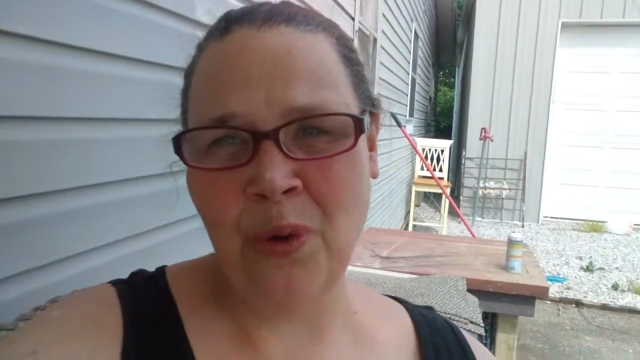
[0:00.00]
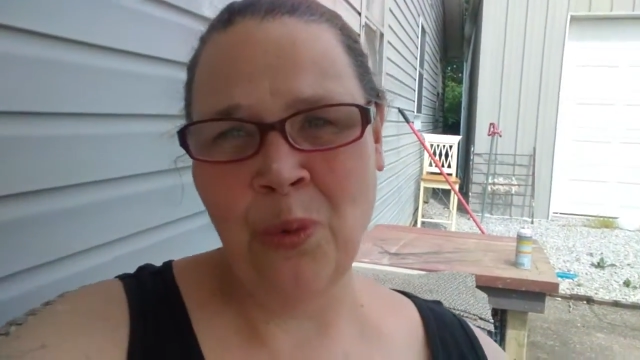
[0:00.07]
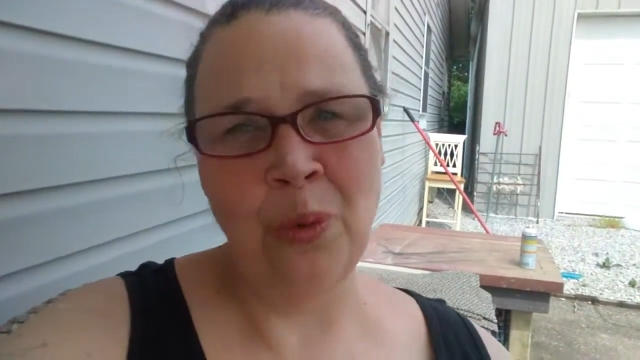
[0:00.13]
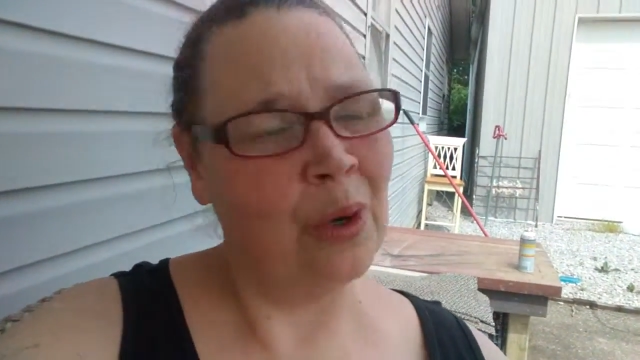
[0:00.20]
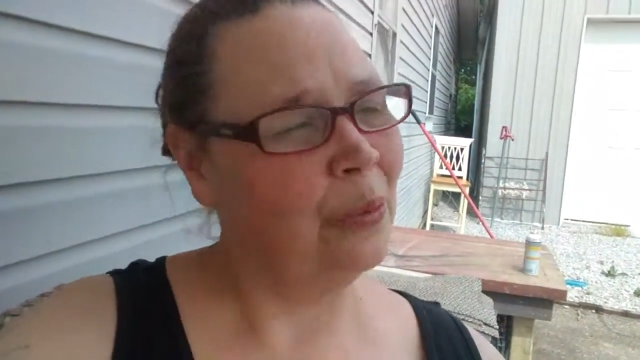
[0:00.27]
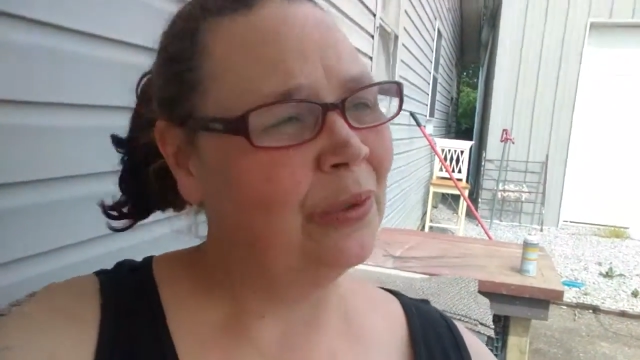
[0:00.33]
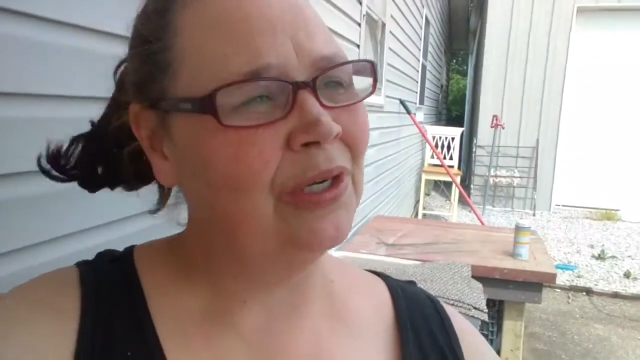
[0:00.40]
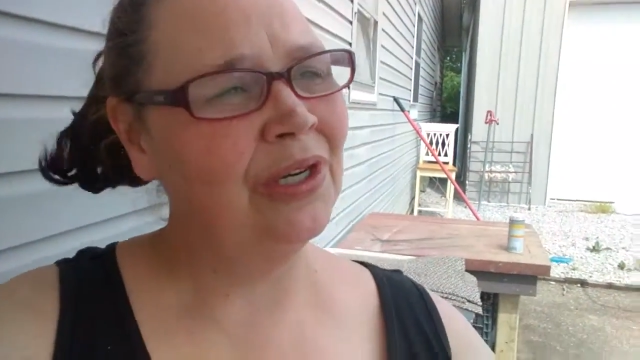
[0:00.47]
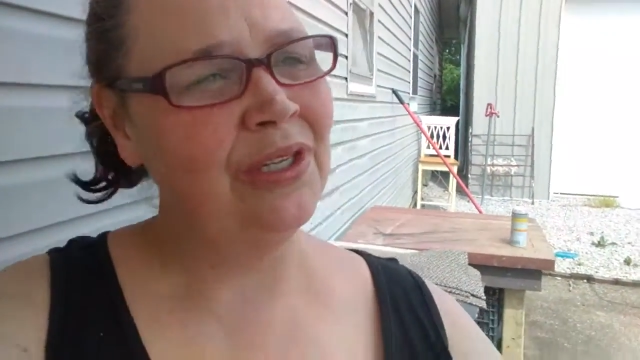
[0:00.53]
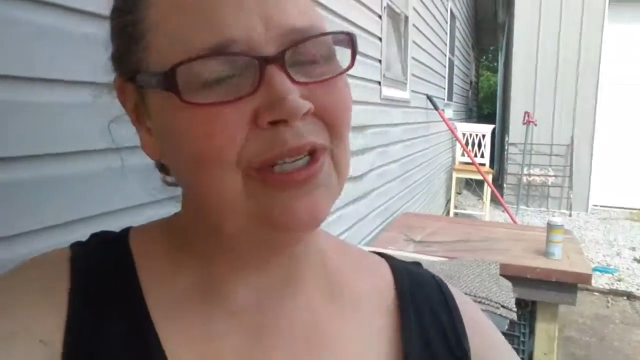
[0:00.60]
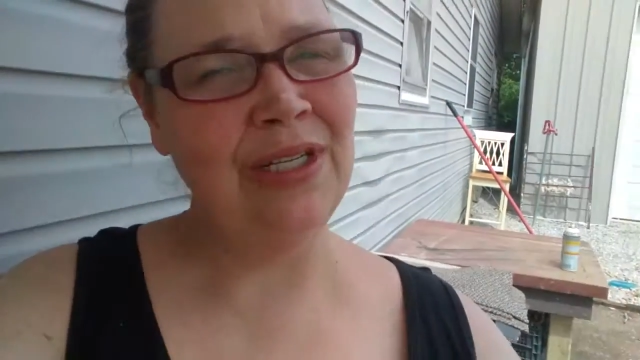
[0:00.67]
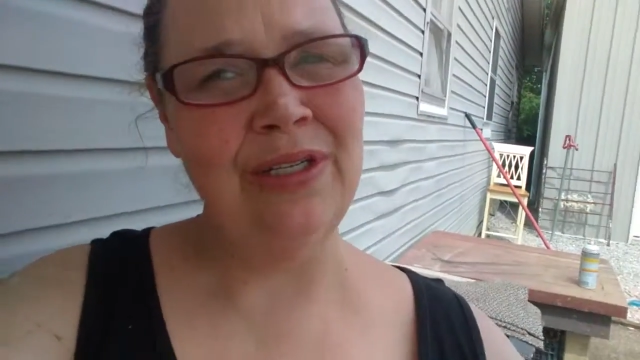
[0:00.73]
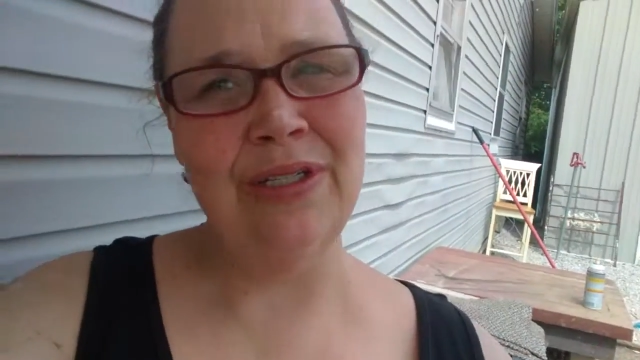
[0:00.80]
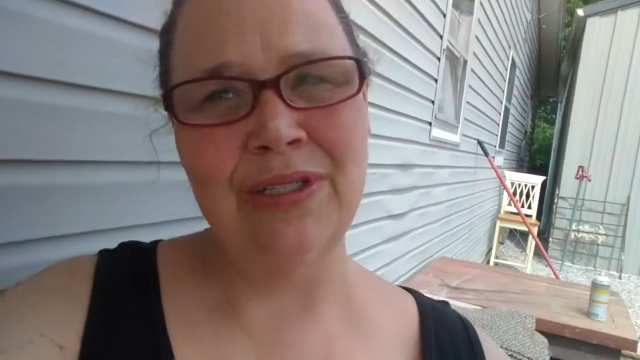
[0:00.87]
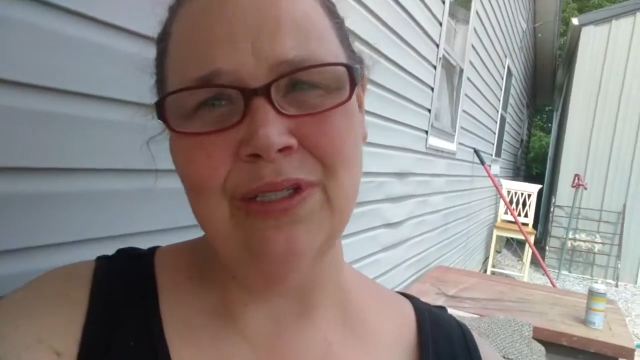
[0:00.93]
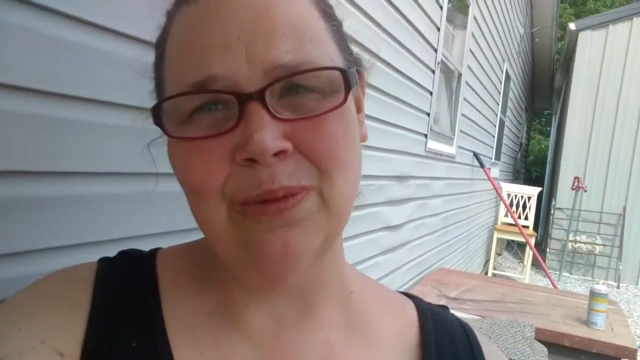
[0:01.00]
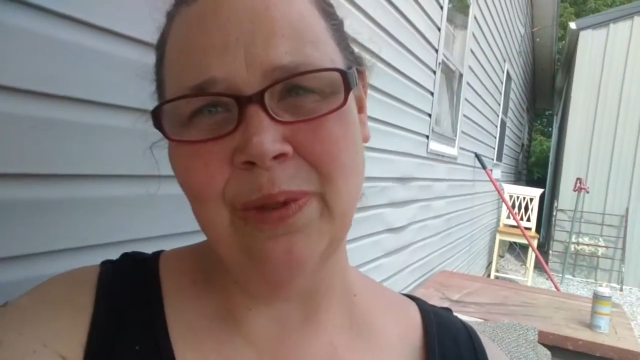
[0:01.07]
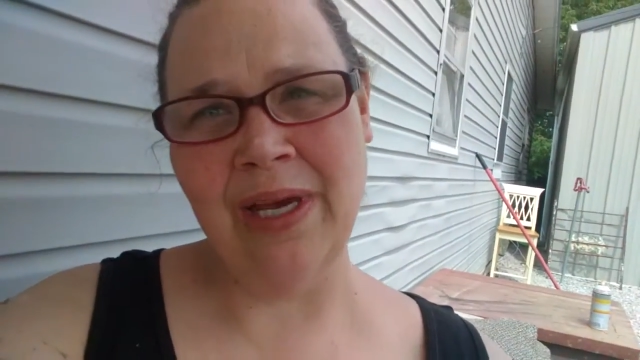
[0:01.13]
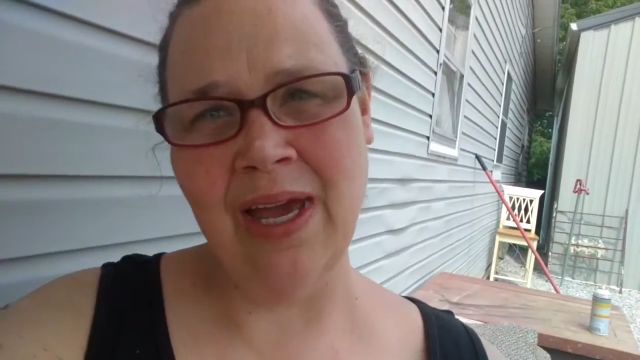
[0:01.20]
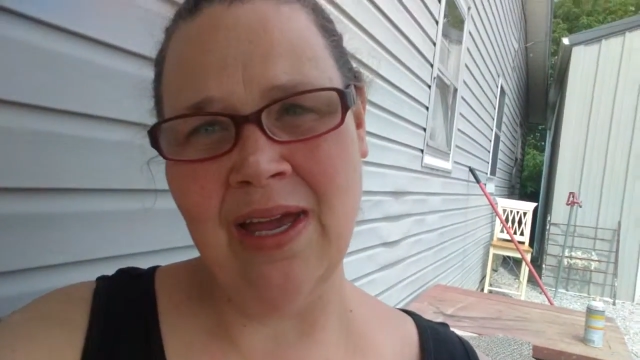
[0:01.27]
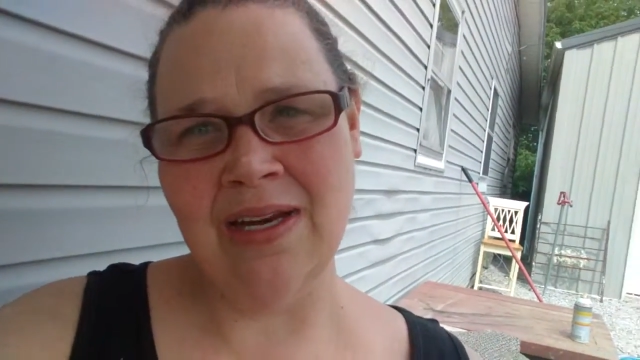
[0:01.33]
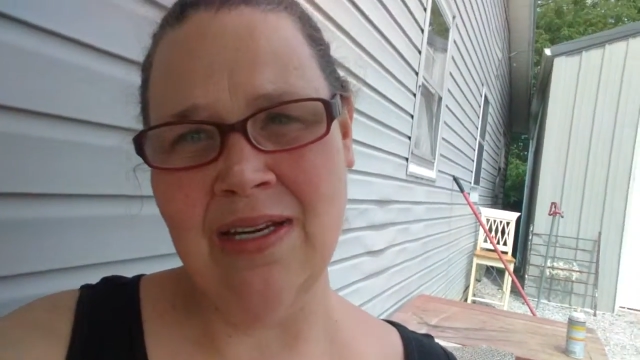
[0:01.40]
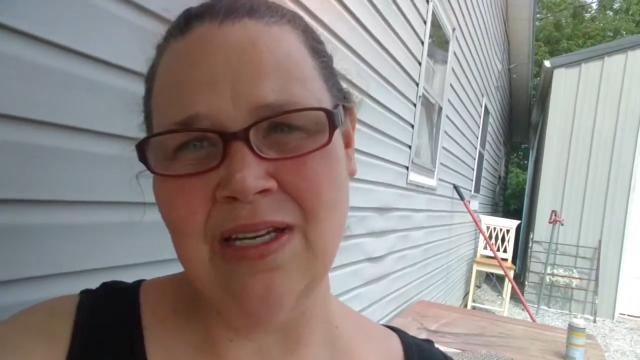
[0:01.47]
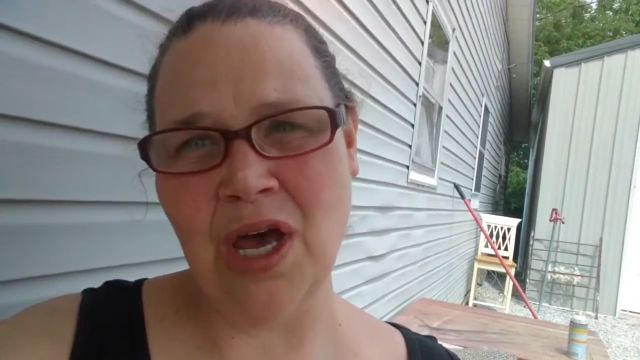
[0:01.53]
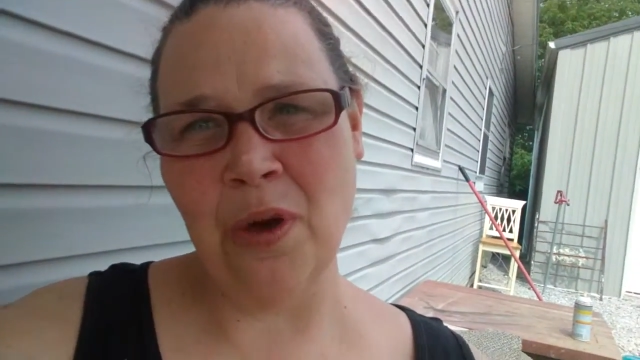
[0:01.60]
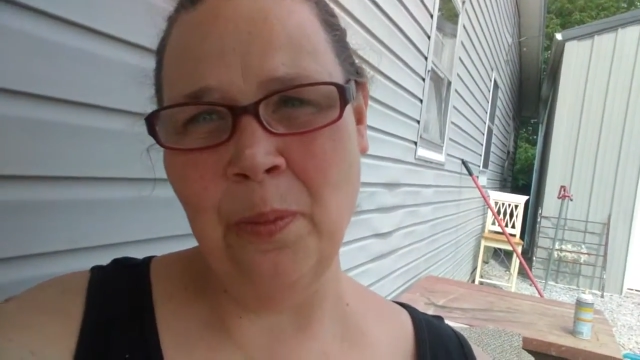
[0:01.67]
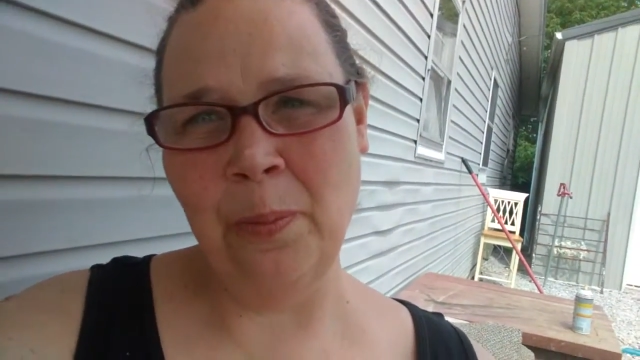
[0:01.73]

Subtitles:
what we're gonna do this weekend,